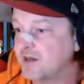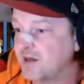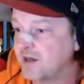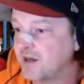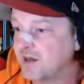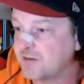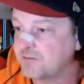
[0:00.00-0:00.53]

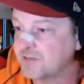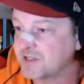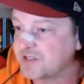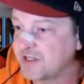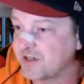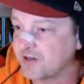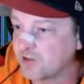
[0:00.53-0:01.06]
Let's
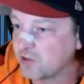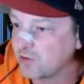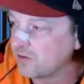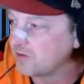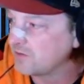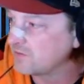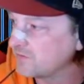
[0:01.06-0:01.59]
see here.
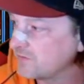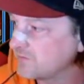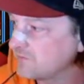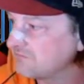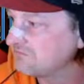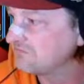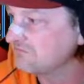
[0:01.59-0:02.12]
Allure.
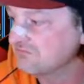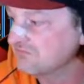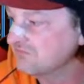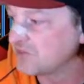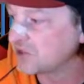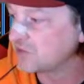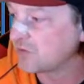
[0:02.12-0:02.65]

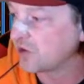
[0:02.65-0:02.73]
Just